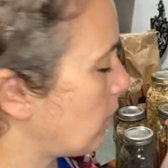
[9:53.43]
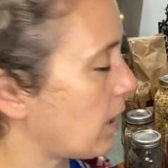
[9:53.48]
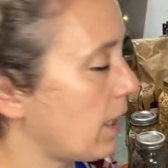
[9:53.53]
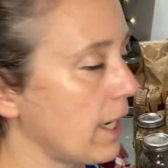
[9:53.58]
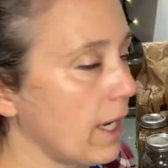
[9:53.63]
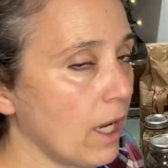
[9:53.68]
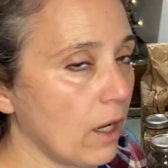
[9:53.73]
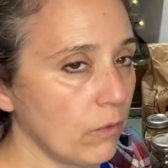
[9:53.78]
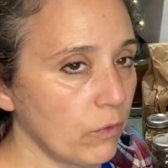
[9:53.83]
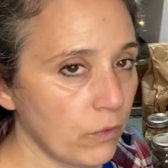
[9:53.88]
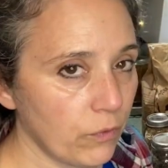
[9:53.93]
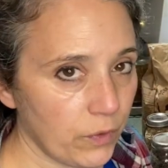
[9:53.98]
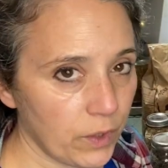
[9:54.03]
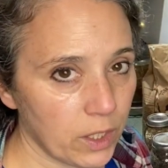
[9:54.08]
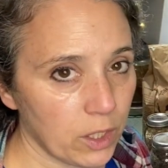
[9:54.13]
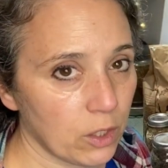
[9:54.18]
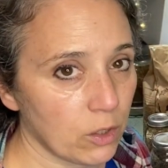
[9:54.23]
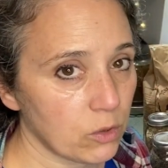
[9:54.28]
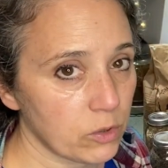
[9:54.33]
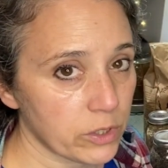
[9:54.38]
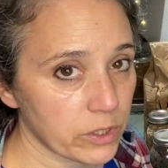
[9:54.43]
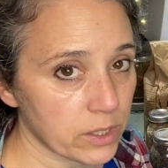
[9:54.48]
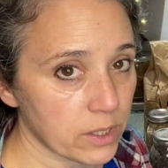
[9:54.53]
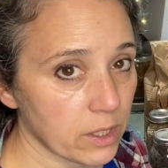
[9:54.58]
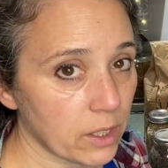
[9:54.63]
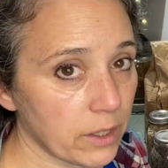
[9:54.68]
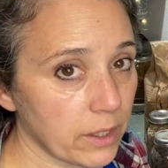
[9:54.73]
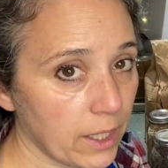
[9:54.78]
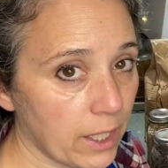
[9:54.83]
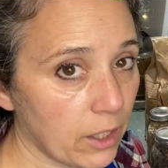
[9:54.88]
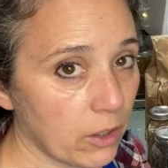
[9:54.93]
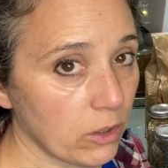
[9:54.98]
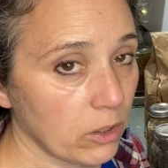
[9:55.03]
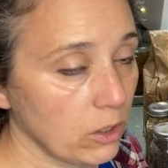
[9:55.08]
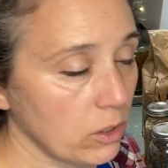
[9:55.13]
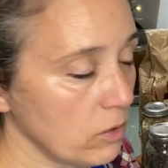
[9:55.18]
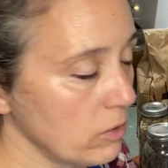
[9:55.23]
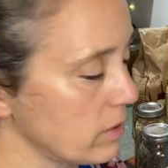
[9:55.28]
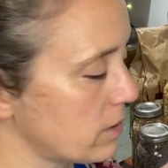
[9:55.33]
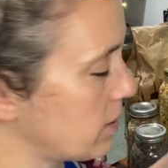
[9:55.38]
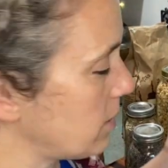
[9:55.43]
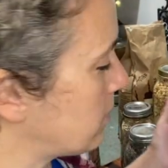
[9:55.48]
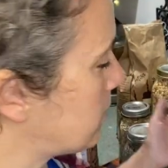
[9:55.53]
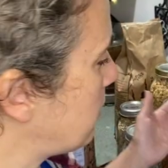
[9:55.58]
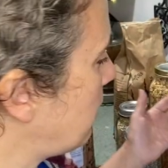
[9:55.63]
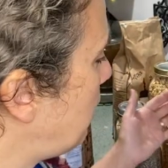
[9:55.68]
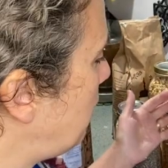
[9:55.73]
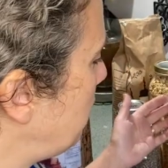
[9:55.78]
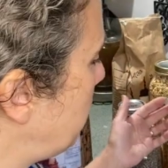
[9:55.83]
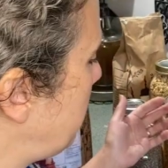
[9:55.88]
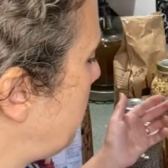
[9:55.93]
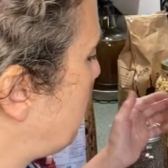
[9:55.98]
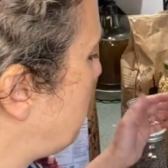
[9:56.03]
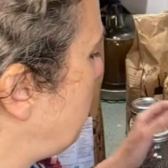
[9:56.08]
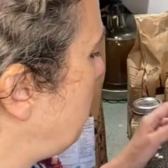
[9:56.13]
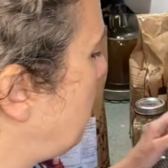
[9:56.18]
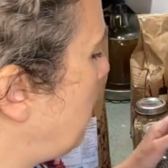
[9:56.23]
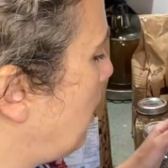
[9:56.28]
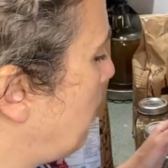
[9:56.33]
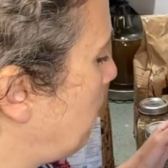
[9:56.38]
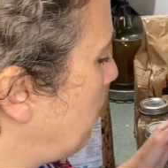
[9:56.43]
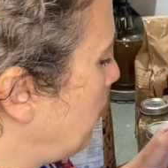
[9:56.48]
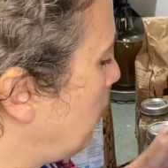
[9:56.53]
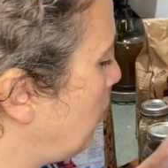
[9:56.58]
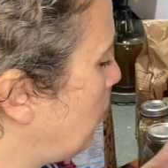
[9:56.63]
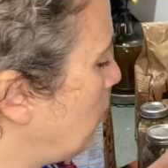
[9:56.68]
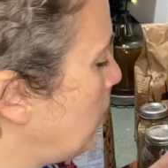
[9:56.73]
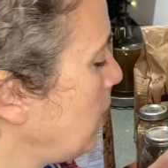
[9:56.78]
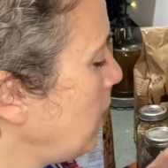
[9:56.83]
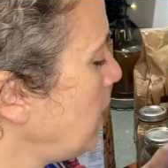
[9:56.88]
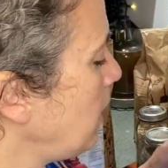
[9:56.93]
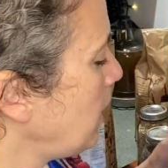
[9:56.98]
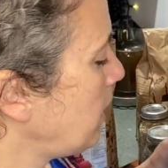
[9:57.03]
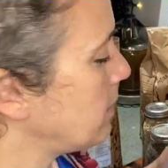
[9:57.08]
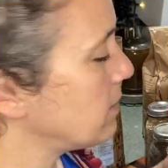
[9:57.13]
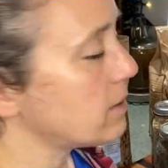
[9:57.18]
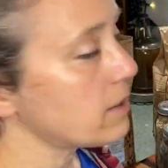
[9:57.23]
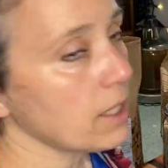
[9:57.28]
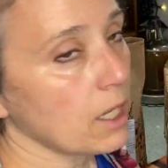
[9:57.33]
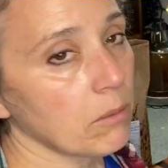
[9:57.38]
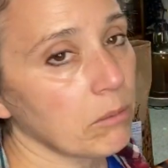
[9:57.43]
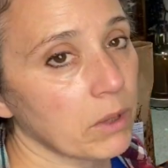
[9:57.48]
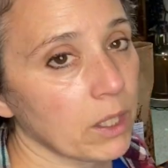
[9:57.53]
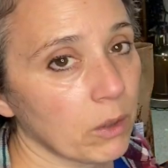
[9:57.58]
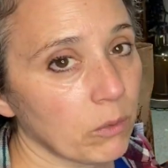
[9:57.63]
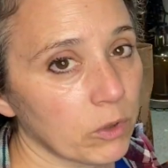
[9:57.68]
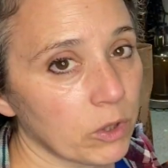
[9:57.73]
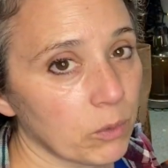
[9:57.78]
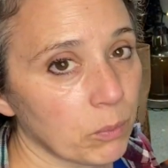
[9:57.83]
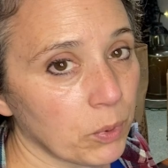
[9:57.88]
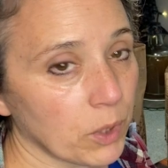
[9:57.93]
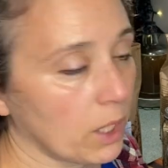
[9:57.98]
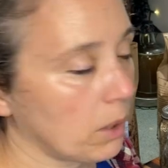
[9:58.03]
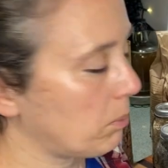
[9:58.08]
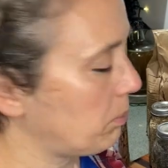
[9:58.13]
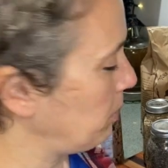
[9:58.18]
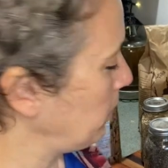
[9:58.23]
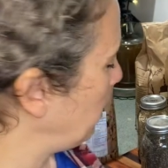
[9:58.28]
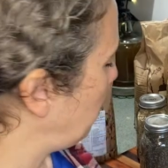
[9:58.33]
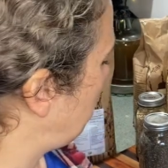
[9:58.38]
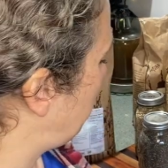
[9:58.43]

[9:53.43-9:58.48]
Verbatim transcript: I have a video just on how to use this I'll link to down below. And same thing with the brake bleeder